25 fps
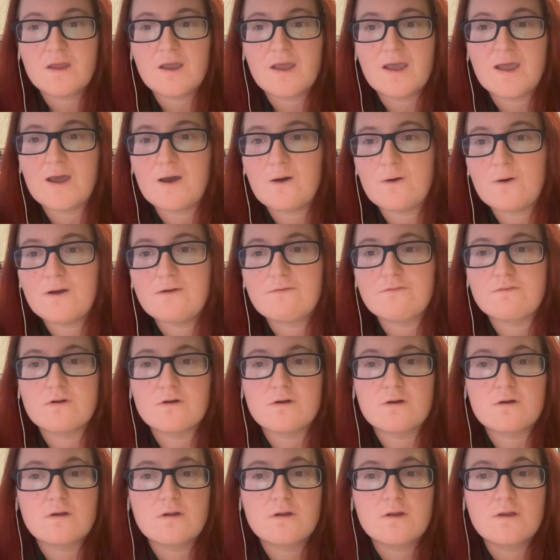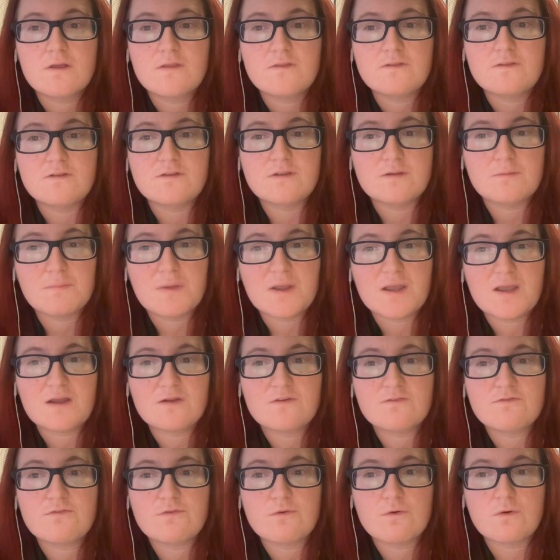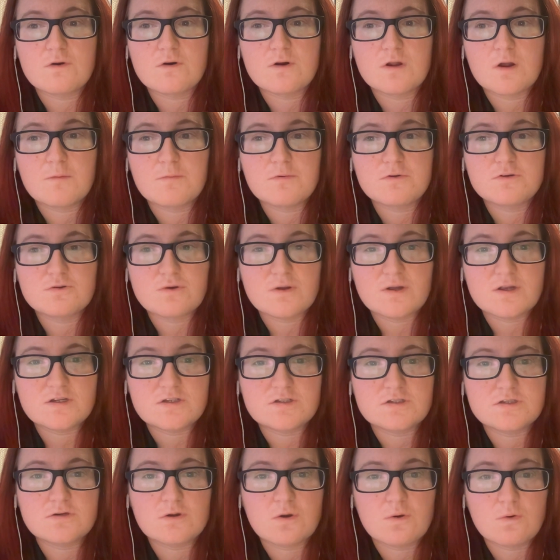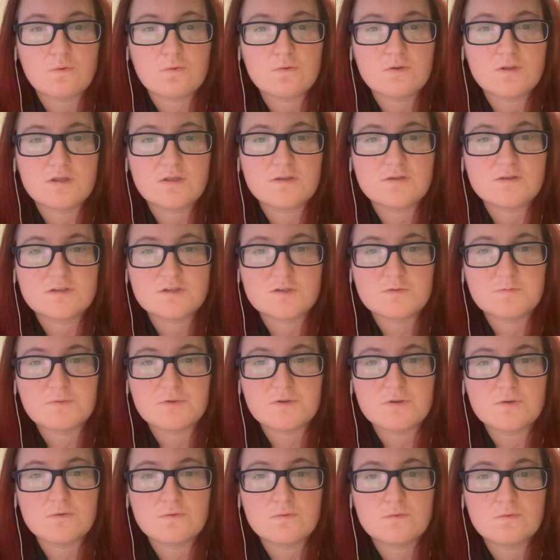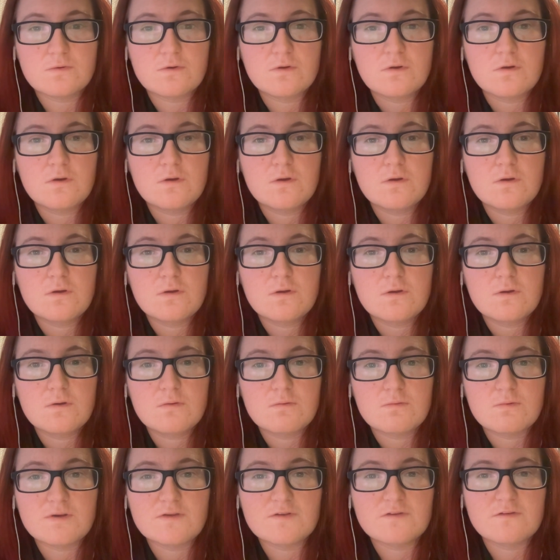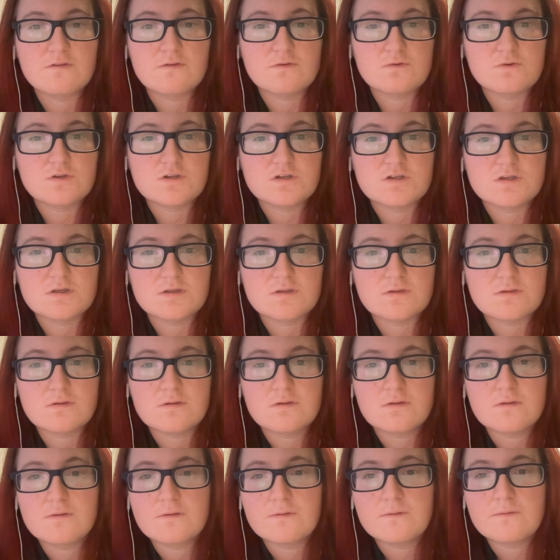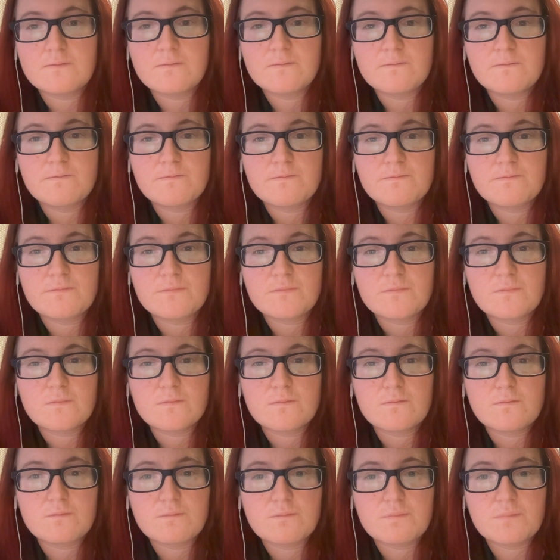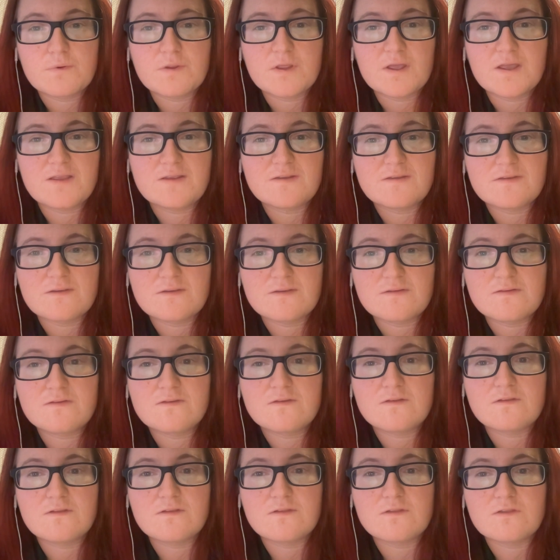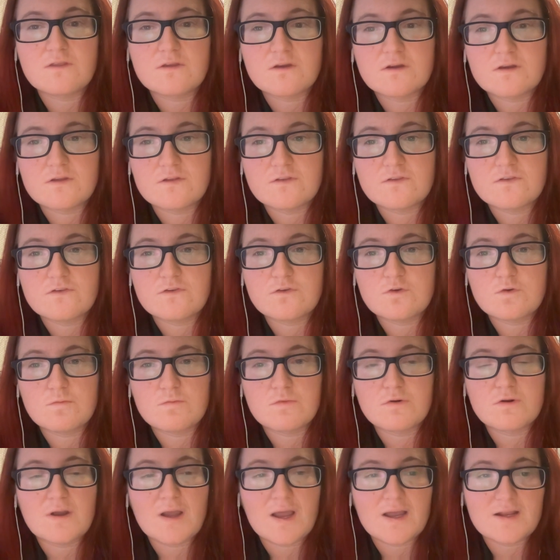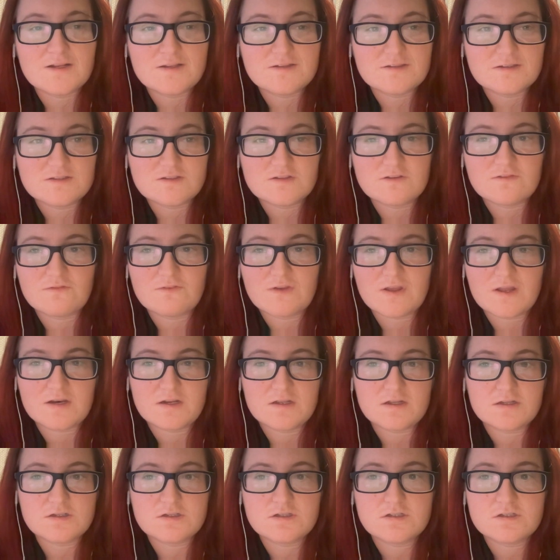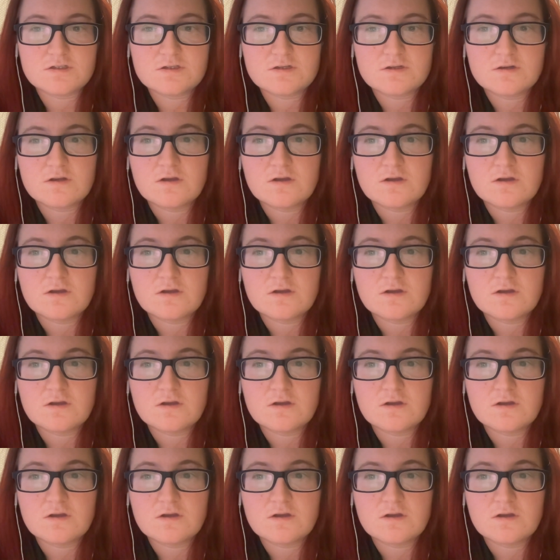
However, the demand for an arbitration-only dispute resolution places the consumer at a disadvantage.